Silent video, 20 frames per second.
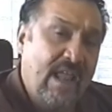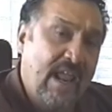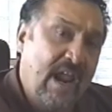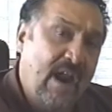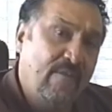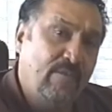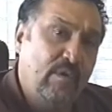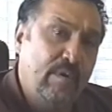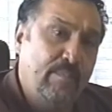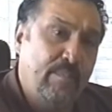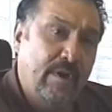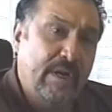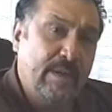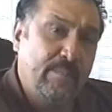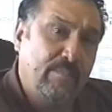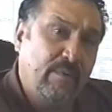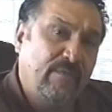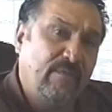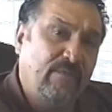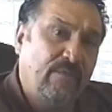Everybody
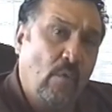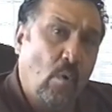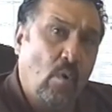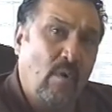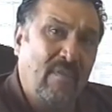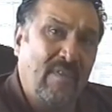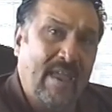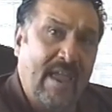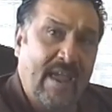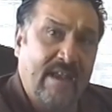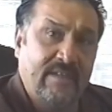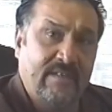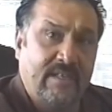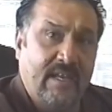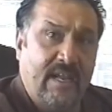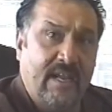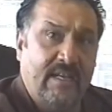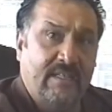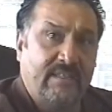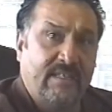before that
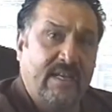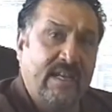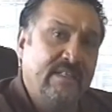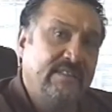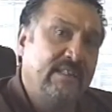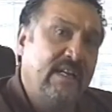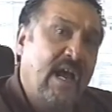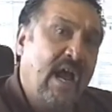date that has an